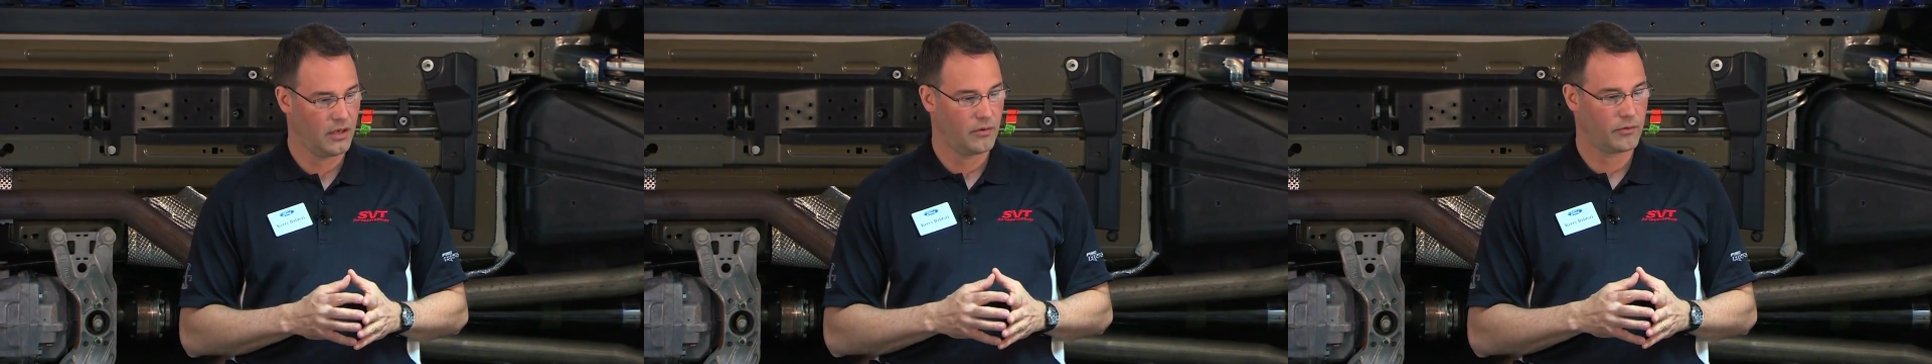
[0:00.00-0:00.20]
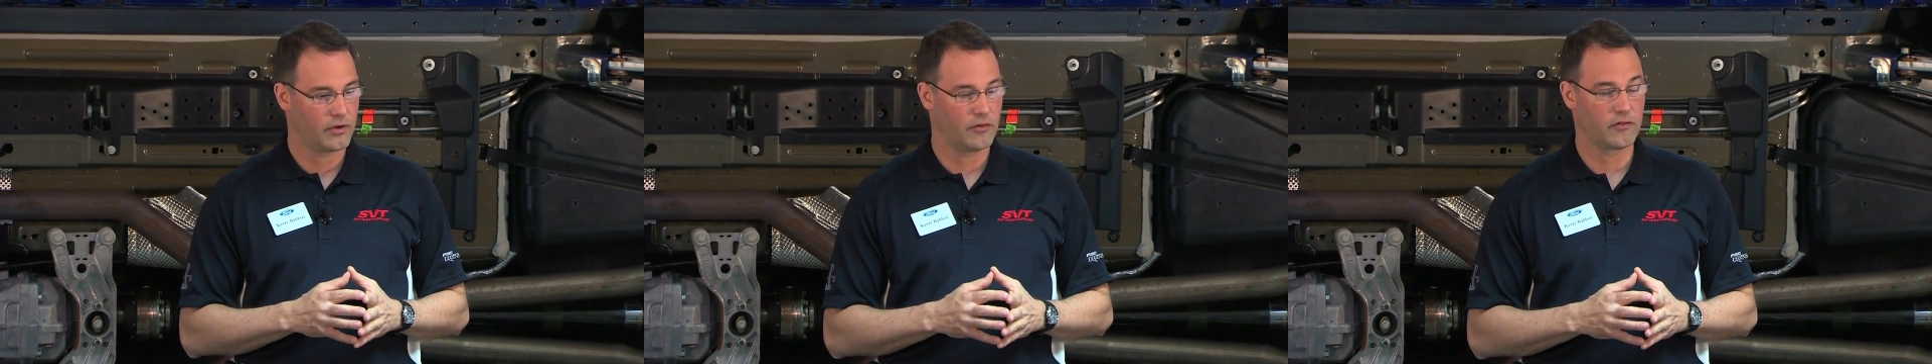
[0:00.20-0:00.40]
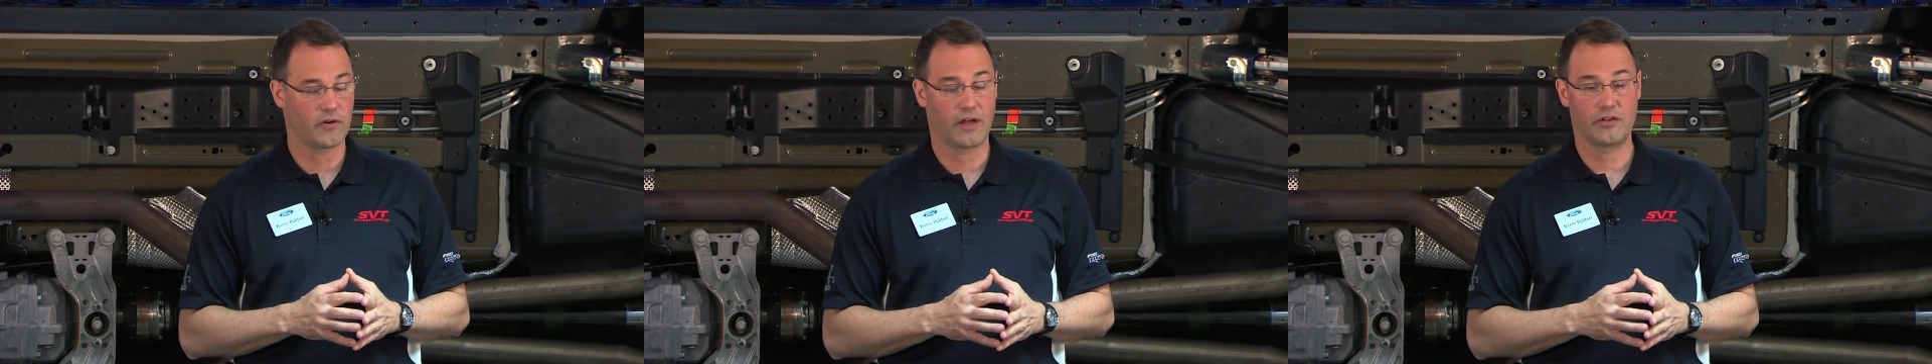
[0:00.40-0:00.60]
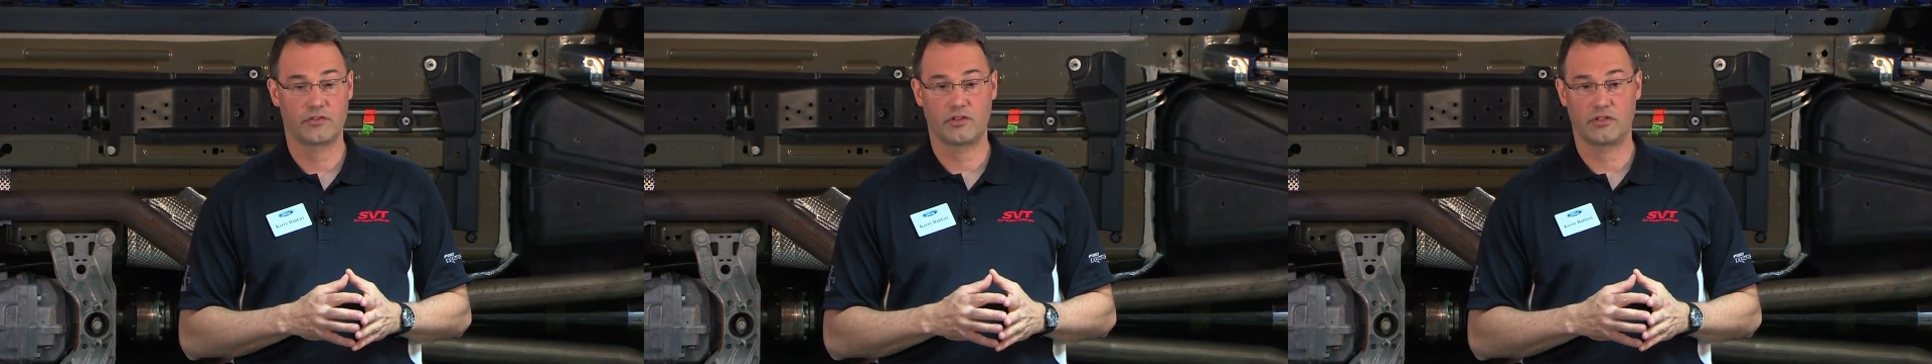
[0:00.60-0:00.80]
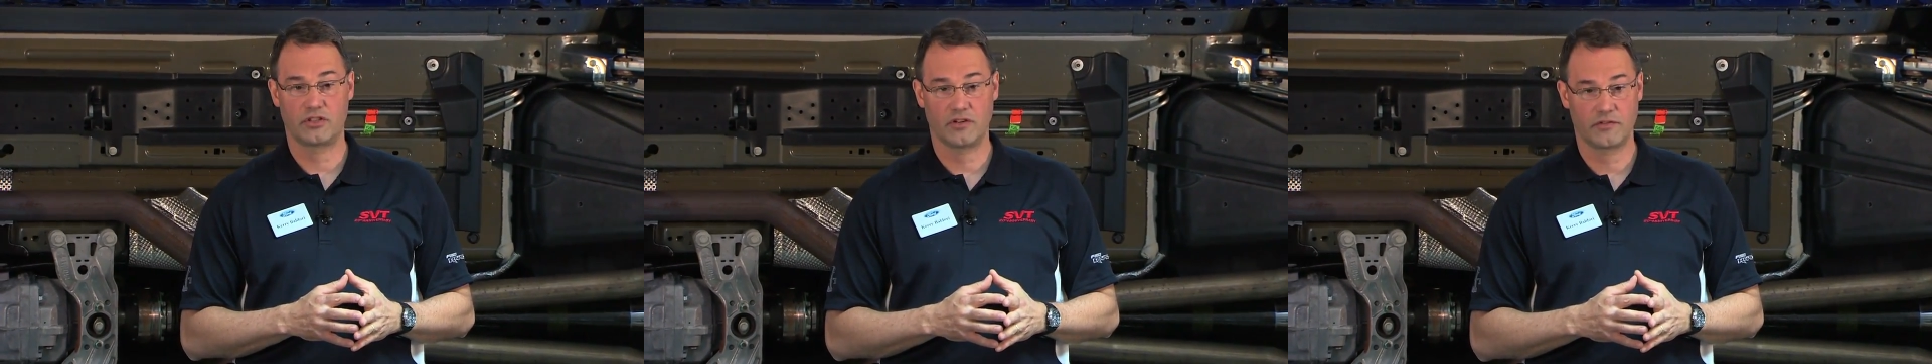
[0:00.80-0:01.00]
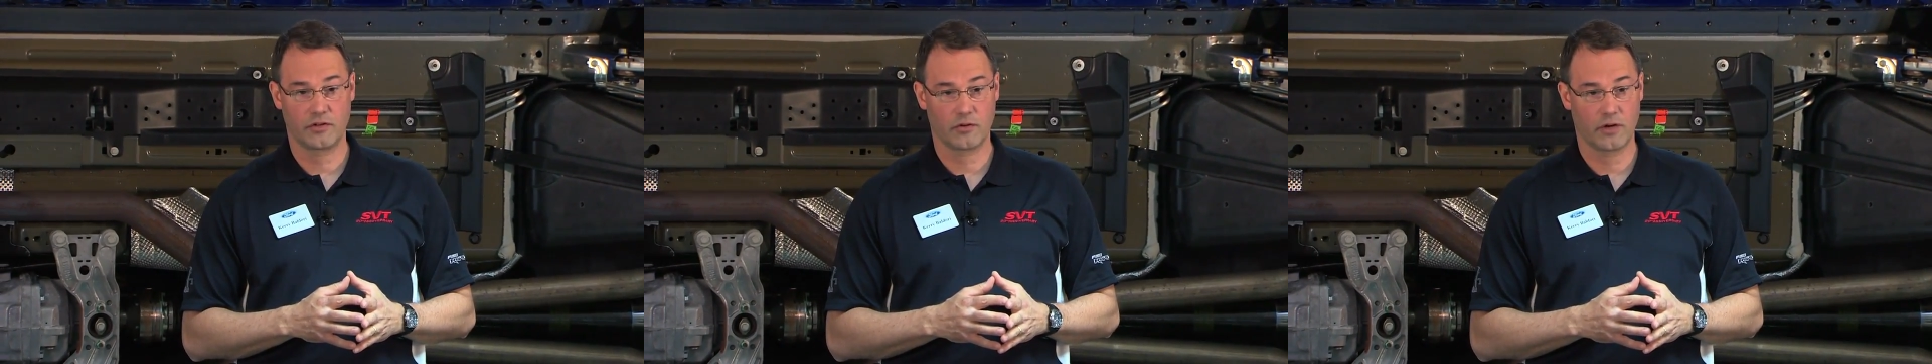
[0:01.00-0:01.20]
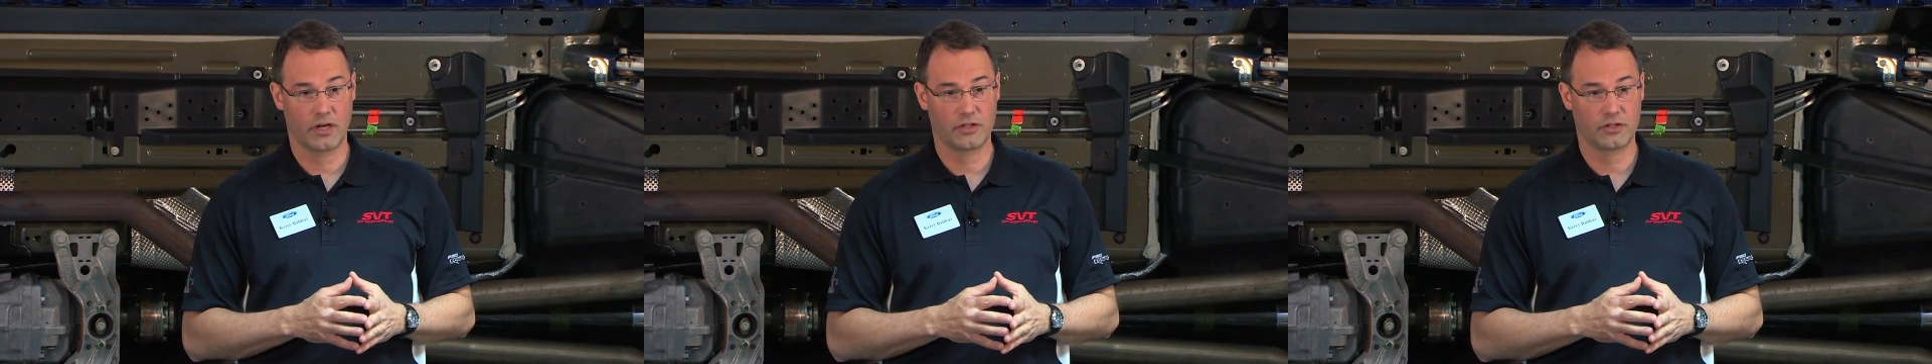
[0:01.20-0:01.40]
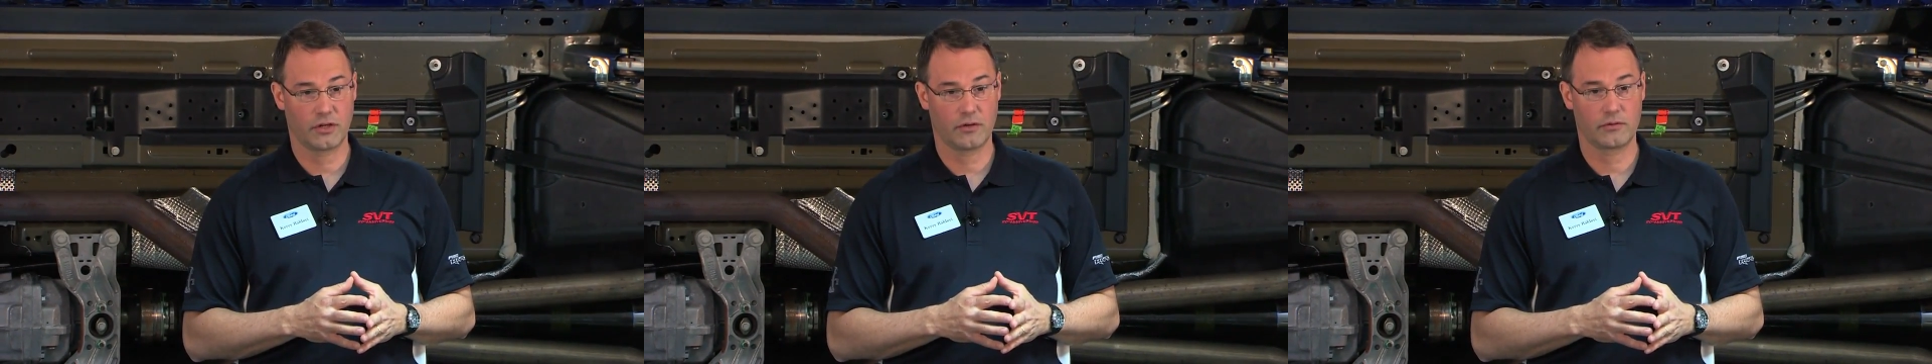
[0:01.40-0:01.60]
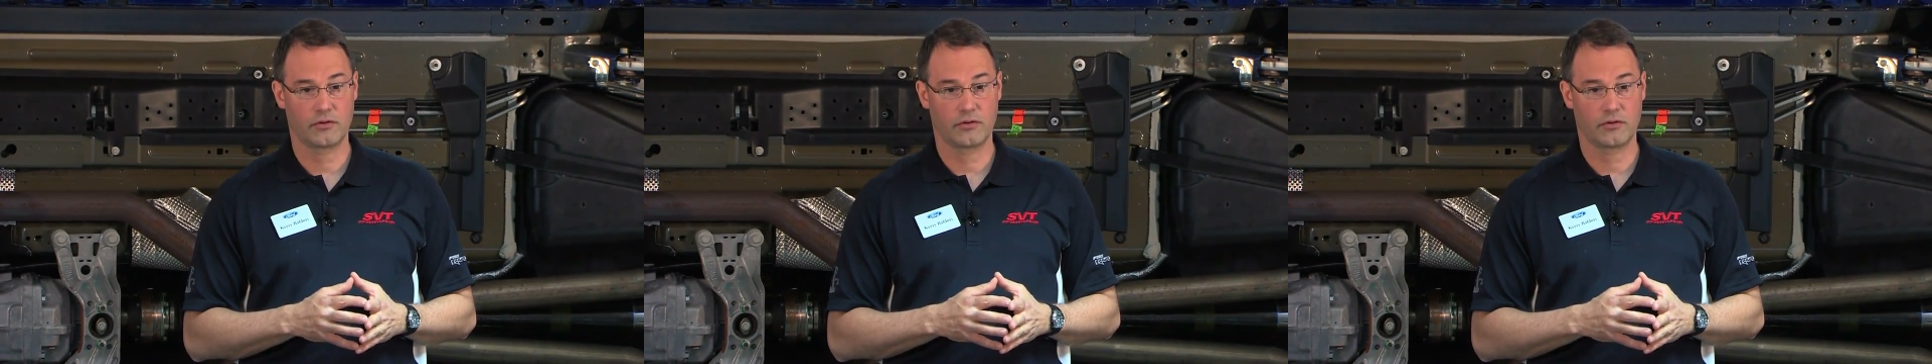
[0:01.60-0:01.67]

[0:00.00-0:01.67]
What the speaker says: We revised the shifter ratio